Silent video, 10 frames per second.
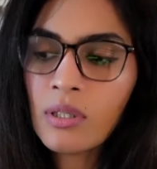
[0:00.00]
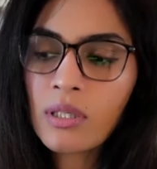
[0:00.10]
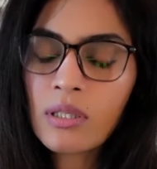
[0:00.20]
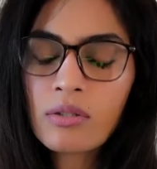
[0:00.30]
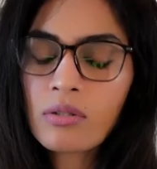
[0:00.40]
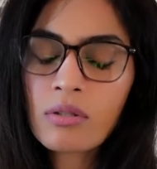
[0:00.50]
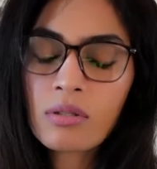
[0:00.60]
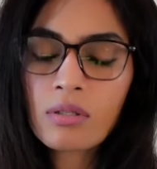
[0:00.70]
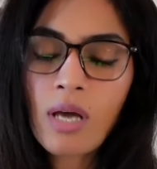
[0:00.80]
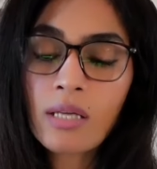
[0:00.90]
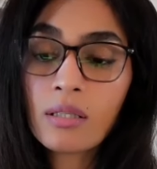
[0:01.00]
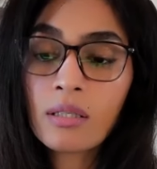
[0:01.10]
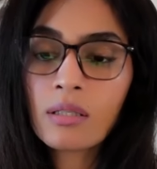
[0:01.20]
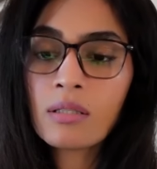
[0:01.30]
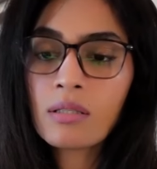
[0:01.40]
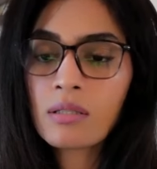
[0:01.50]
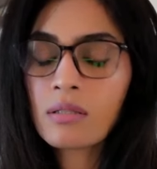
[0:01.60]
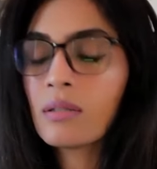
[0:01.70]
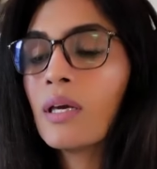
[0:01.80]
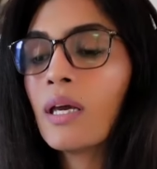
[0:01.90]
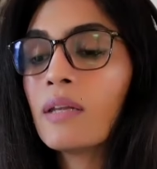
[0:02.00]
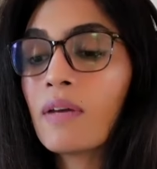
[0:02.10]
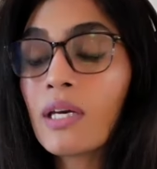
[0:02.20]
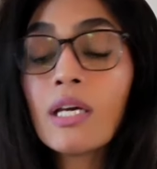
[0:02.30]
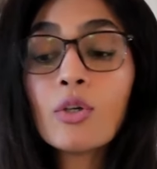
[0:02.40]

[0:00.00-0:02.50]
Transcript: It's just, I think it's, anyway.